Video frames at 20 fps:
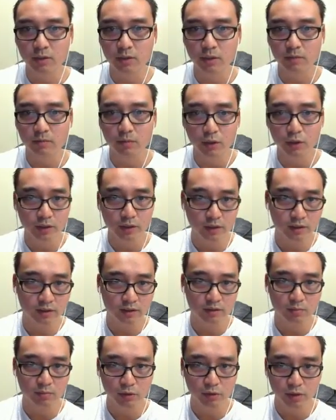But Bern, this
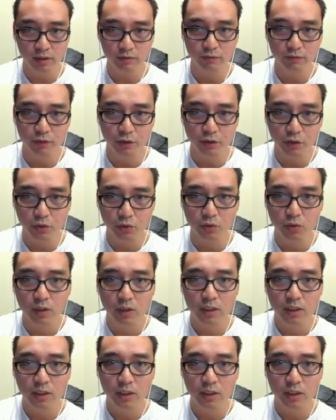is mostly for you,